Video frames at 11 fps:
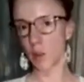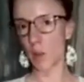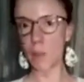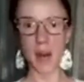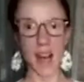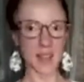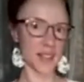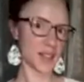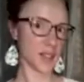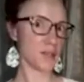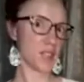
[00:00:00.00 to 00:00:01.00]
what
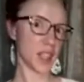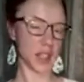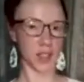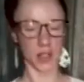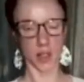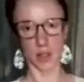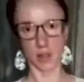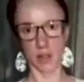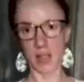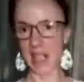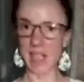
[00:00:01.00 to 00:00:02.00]
boxes you fit
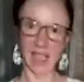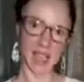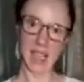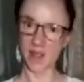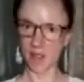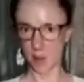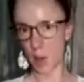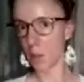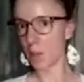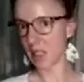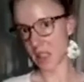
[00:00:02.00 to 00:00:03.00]
into at any given
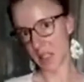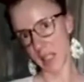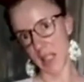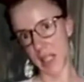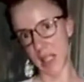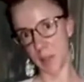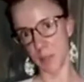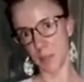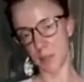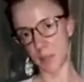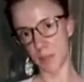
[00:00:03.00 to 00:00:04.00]
moment in time,